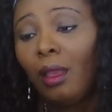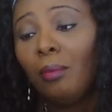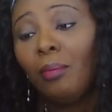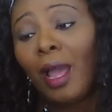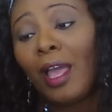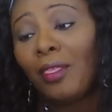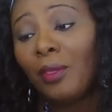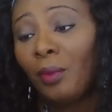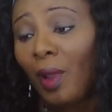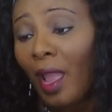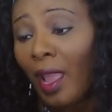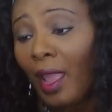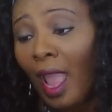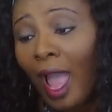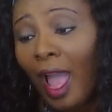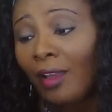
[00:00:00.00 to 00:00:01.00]
By the
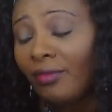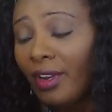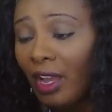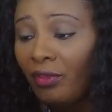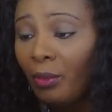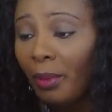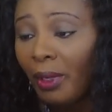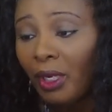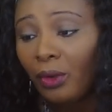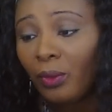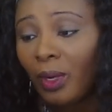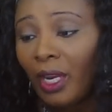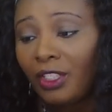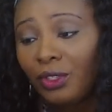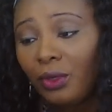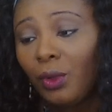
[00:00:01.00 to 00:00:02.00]
way, I've never been
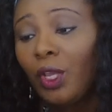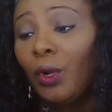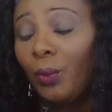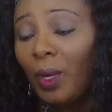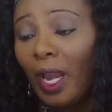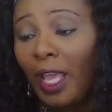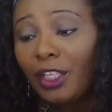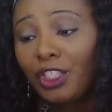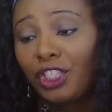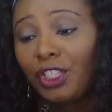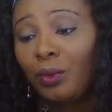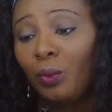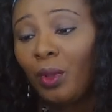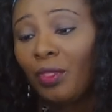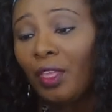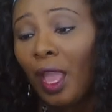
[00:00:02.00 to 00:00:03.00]
in a
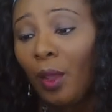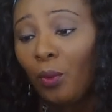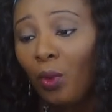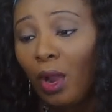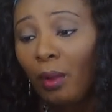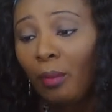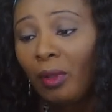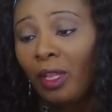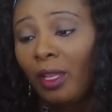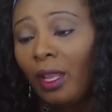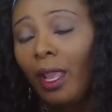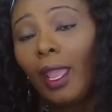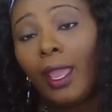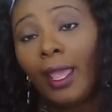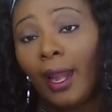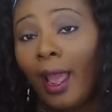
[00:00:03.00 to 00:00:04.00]
relationship with a woman,
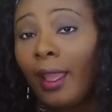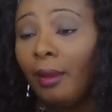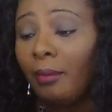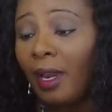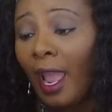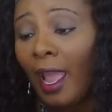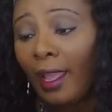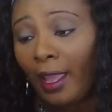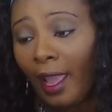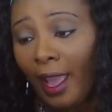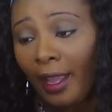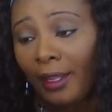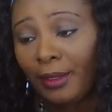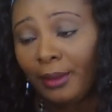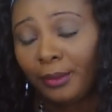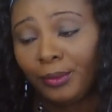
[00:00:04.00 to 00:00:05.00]
and I am not
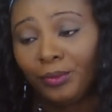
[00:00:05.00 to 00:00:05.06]
gay.